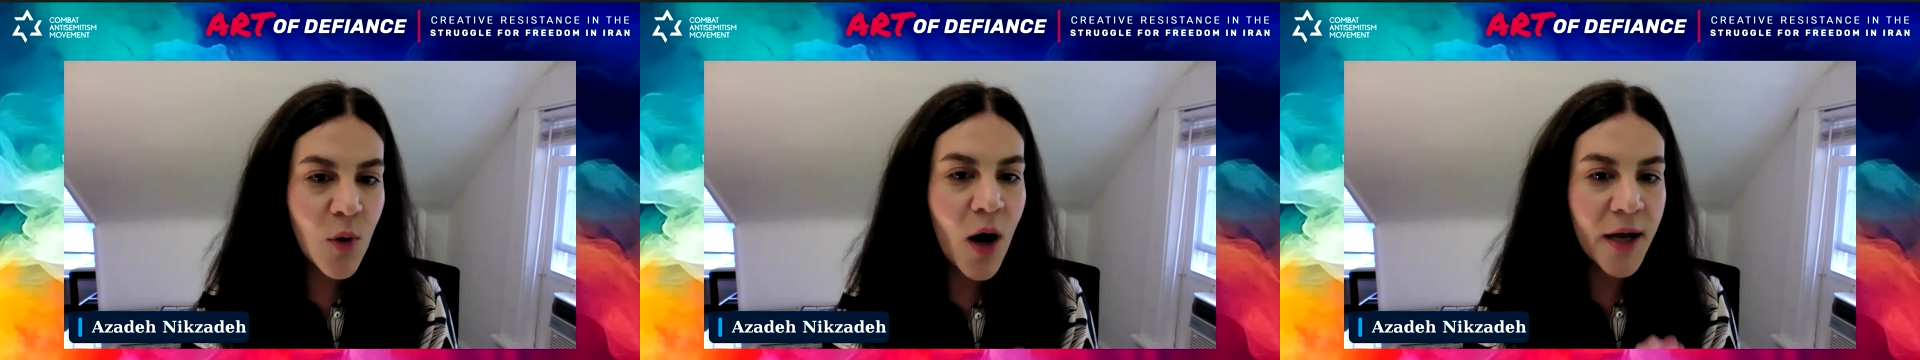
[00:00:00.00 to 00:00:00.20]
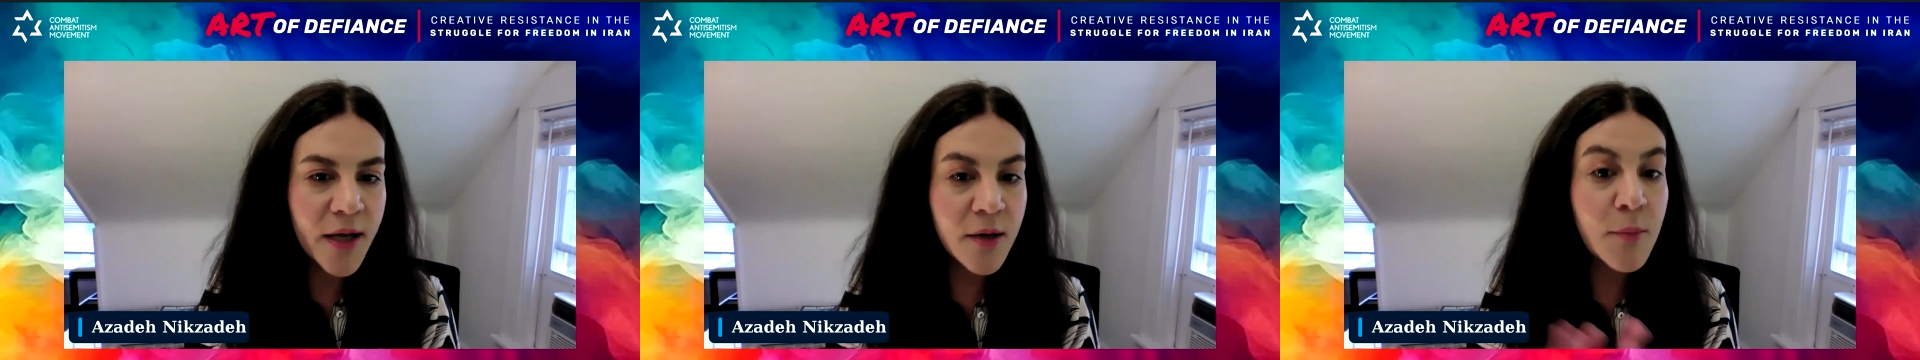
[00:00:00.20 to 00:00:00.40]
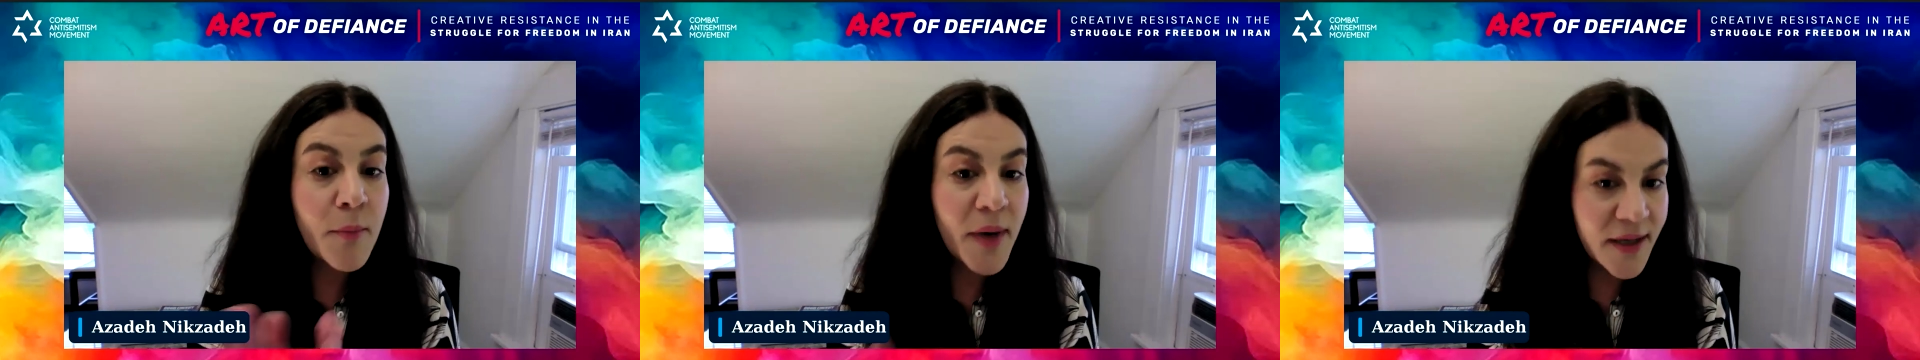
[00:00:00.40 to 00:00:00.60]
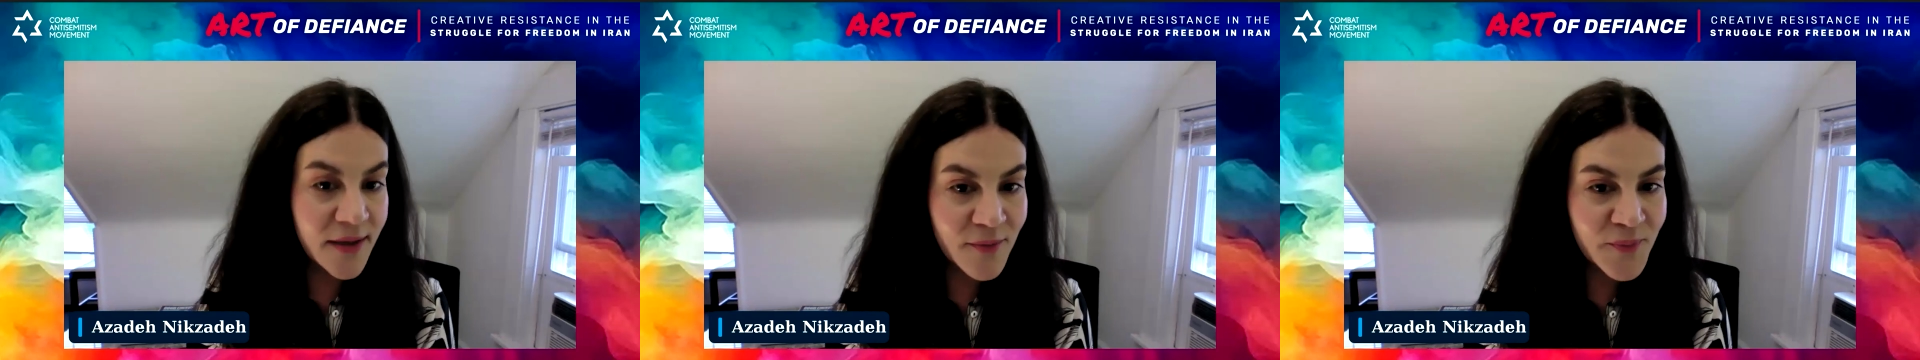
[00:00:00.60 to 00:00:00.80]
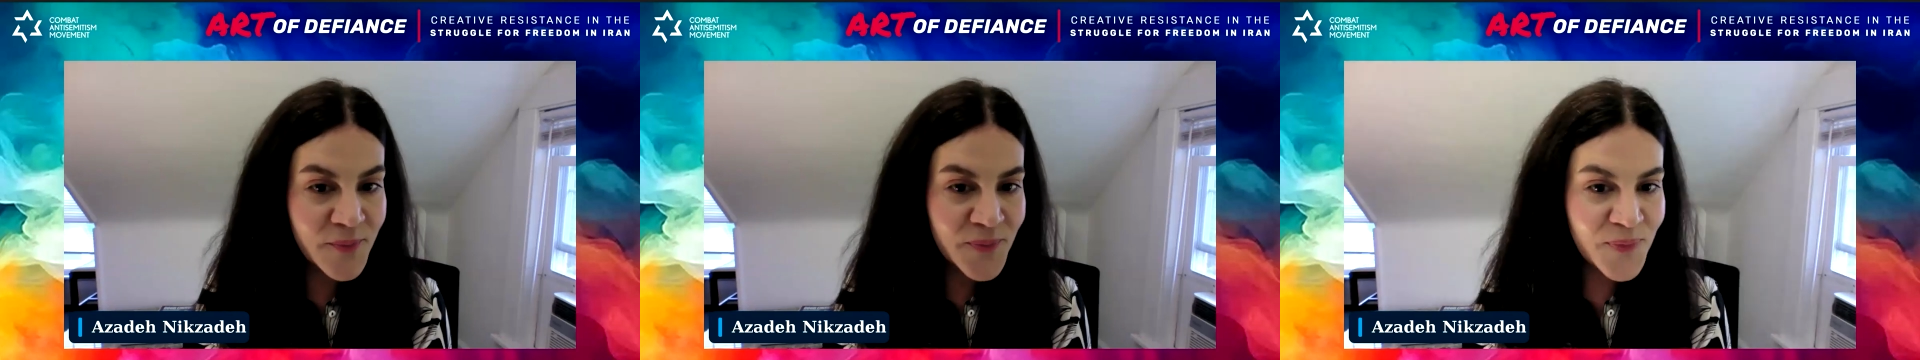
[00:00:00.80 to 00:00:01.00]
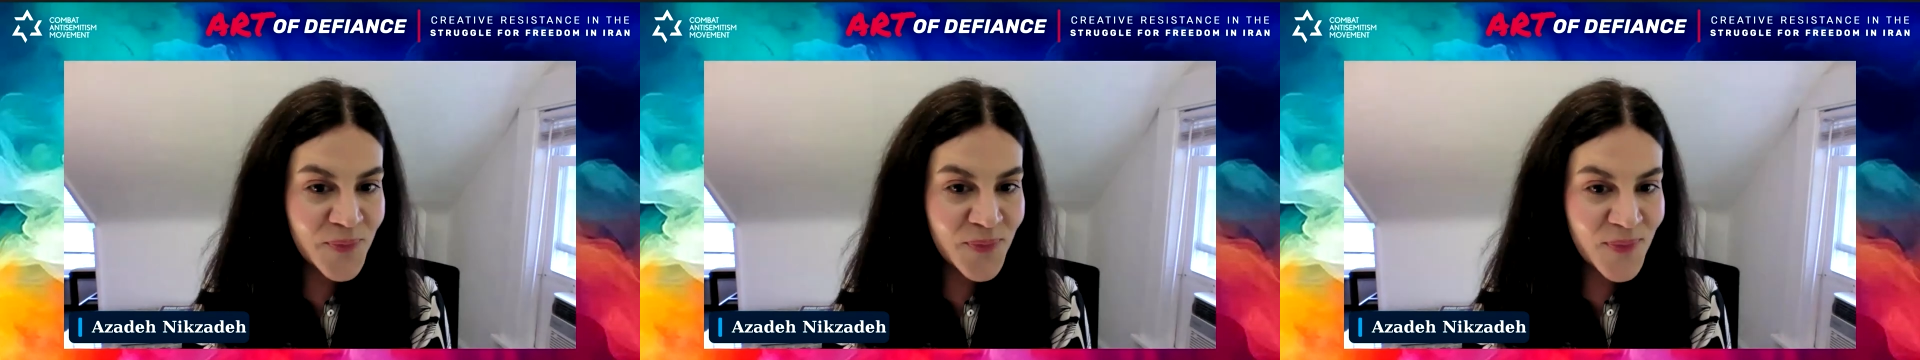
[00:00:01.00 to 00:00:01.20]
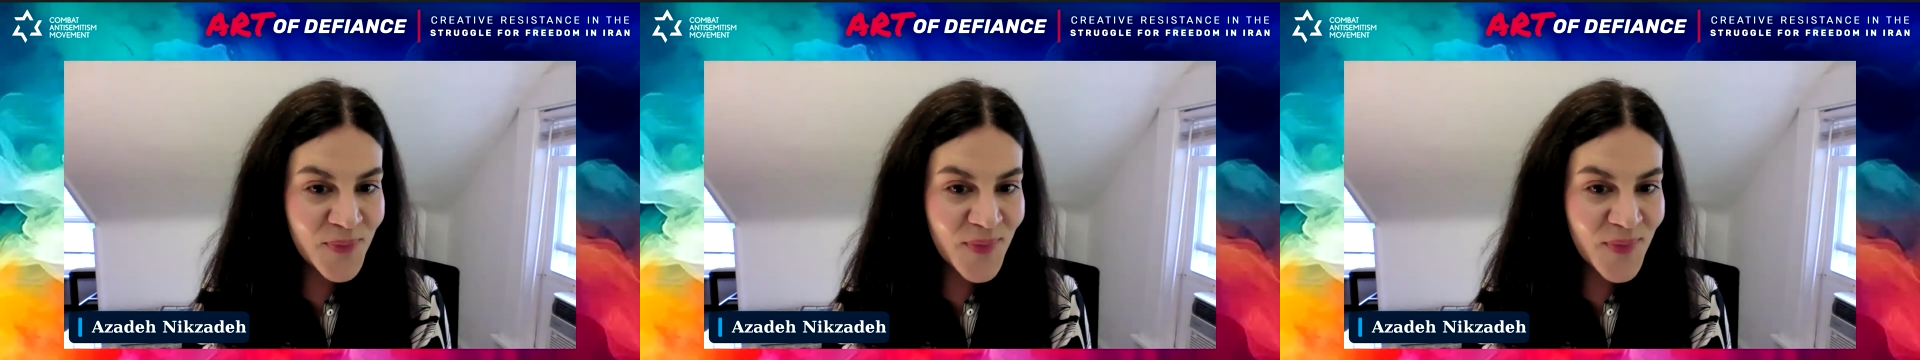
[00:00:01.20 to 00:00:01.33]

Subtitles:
to hire men,